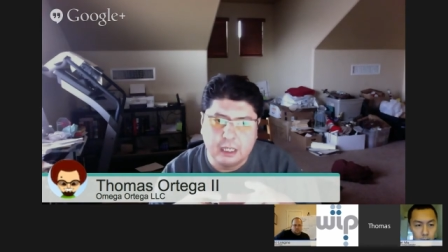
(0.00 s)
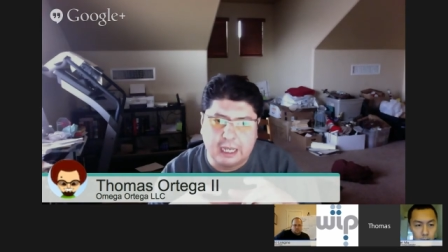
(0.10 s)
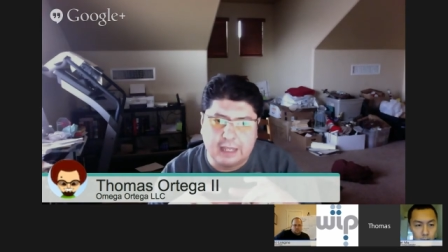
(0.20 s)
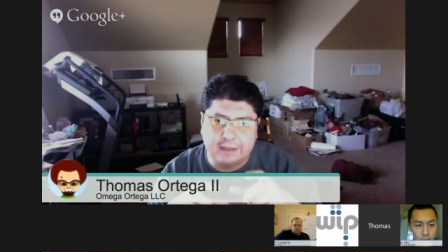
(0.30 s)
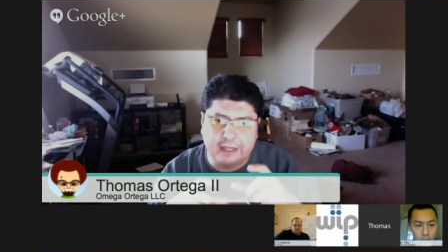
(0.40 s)

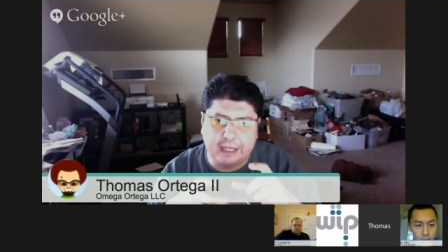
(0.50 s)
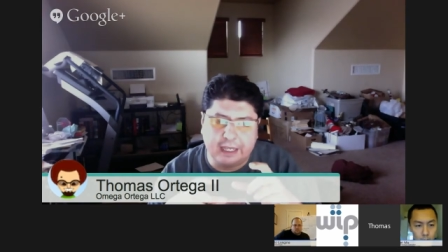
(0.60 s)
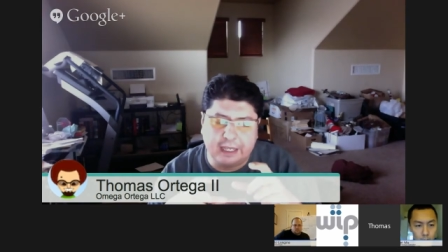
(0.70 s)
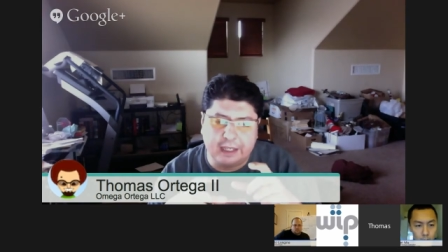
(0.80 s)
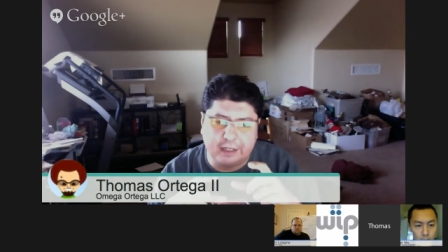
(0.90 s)
And
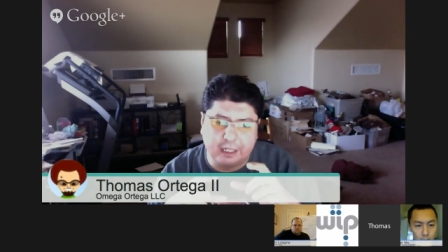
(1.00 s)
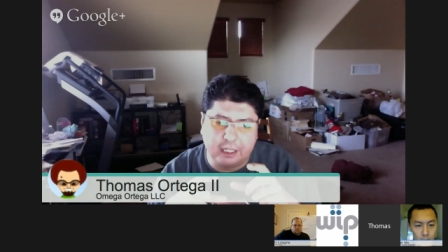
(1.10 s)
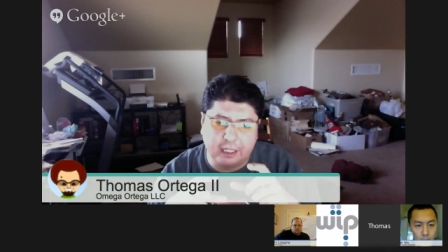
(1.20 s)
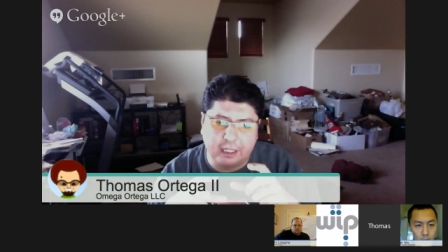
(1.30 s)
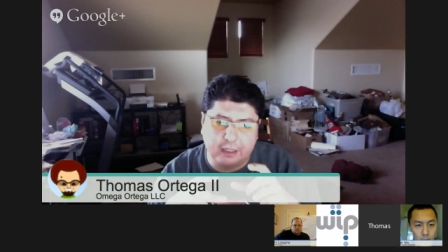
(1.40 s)
then
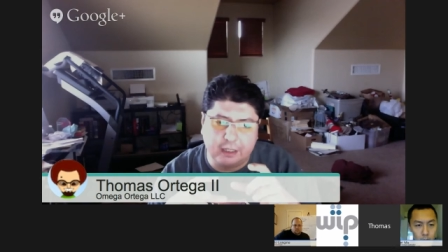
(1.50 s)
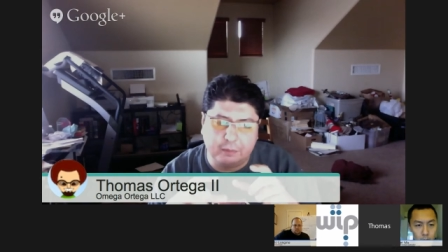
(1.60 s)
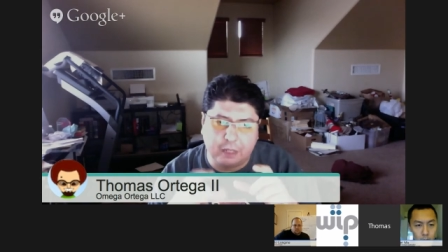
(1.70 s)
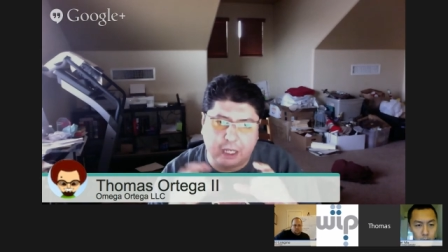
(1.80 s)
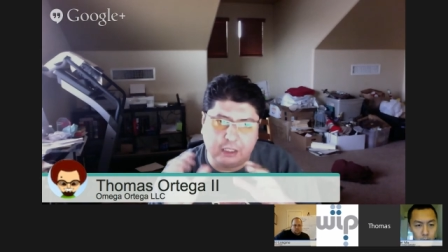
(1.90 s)

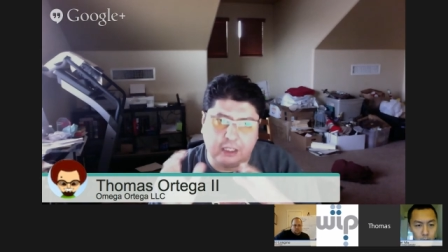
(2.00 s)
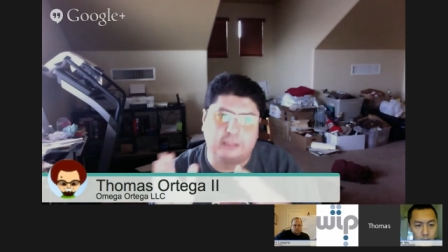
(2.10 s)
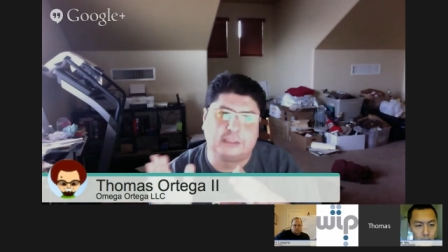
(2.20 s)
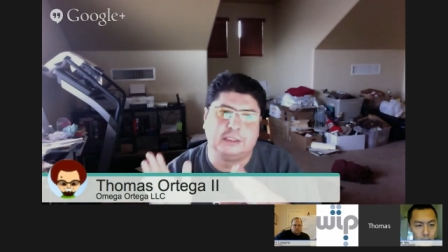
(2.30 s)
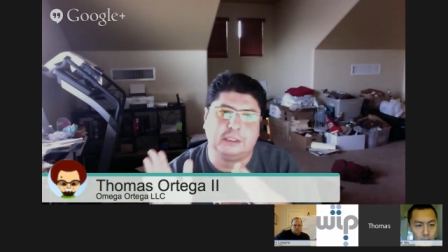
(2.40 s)
I'll
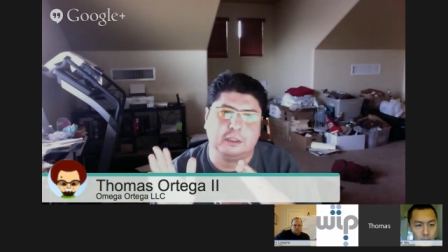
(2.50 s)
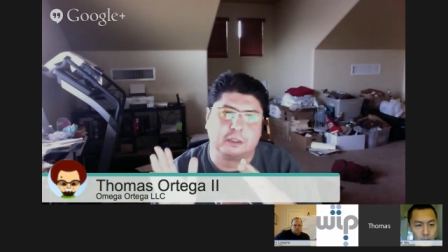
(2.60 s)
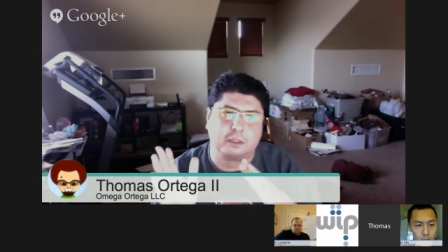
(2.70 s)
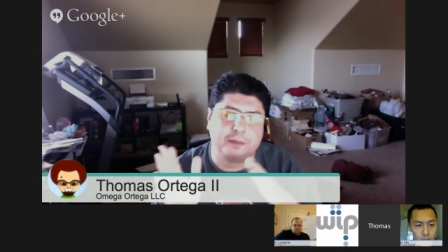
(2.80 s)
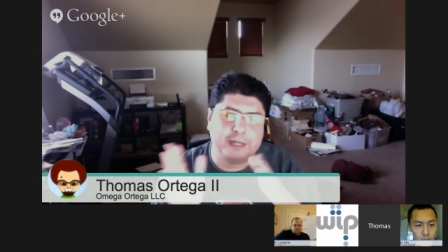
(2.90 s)
also
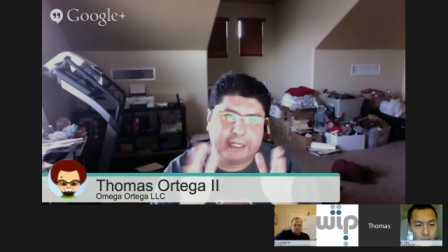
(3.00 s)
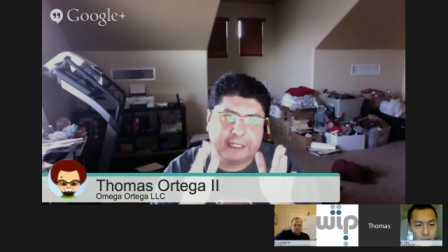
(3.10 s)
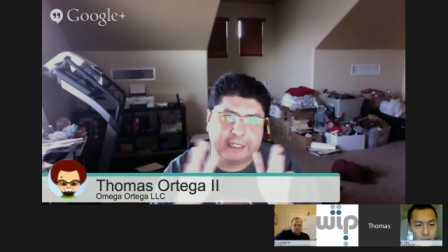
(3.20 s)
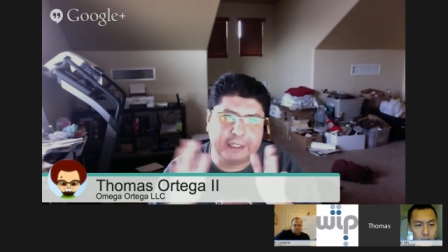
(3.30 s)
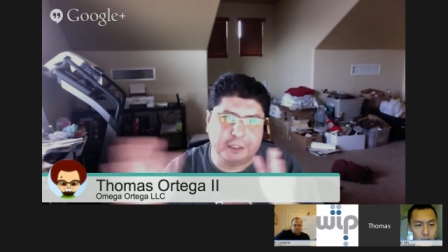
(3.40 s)
create a
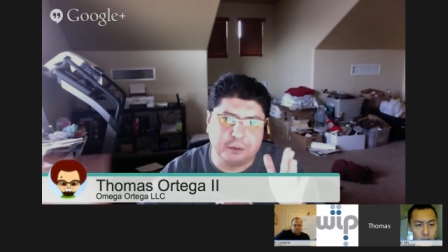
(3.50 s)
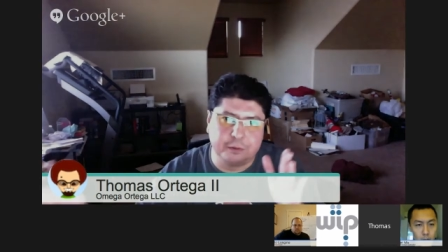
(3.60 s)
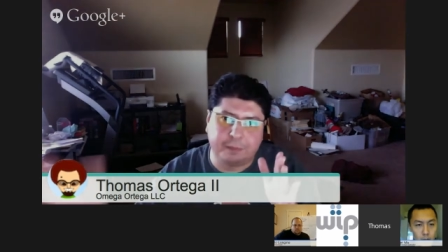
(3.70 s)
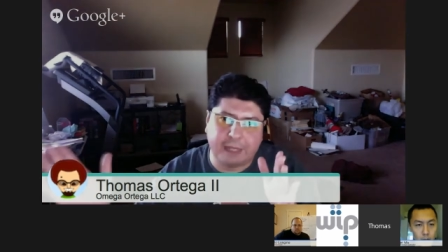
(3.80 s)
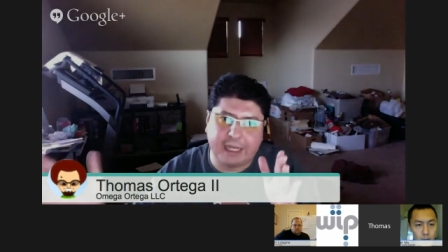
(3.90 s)

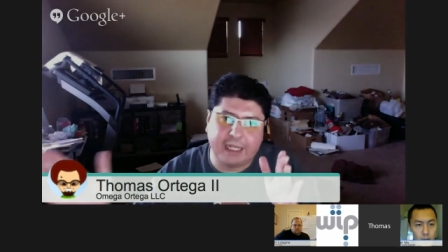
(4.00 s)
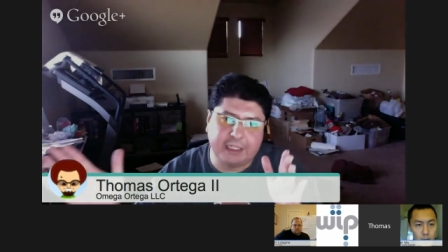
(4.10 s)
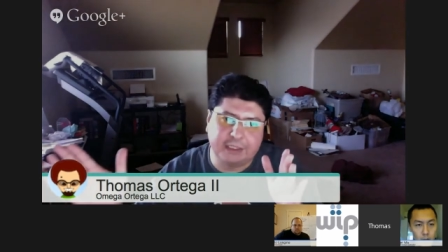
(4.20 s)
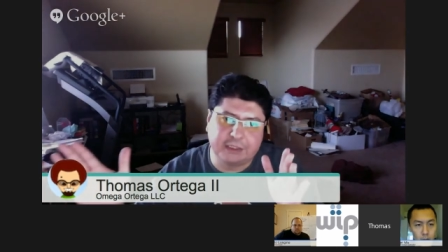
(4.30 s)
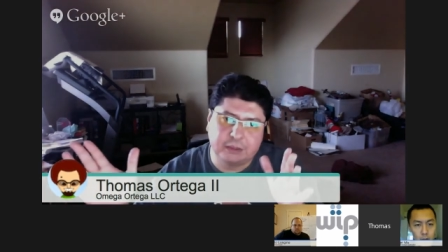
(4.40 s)
new
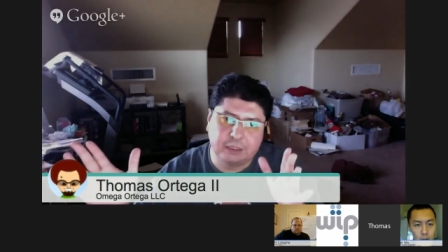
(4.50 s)
page